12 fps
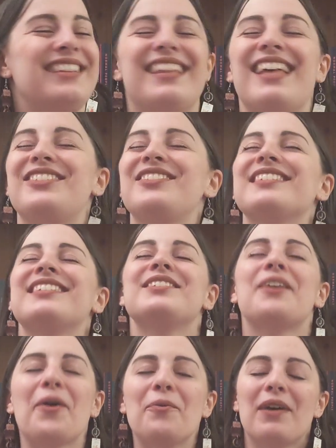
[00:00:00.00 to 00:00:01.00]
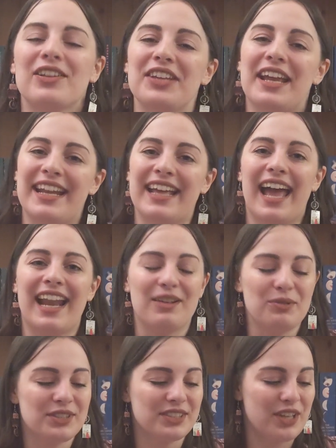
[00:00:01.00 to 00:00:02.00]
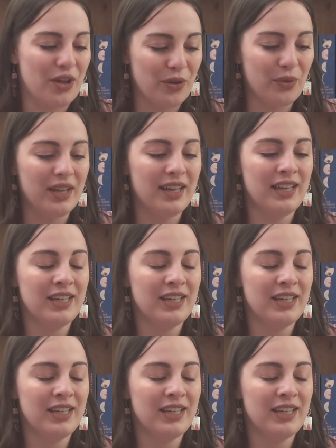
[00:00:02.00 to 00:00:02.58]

There's just so much in it, and it was so